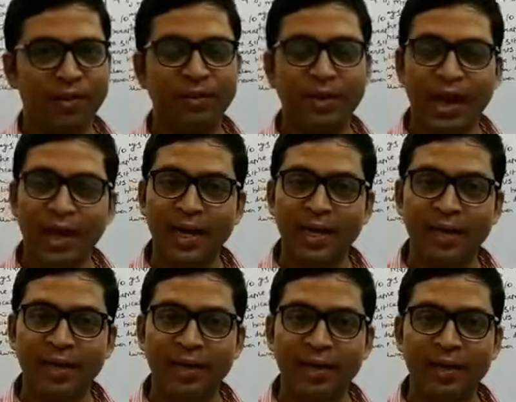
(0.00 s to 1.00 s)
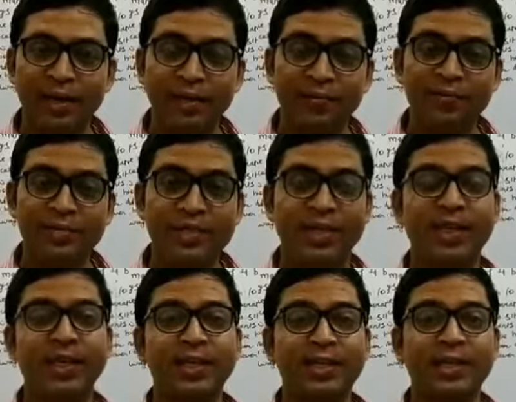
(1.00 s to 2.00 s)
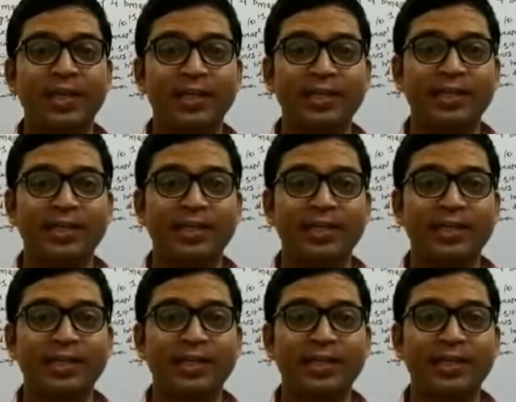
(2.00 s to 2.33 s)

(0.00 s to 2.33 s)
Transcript: that if certain things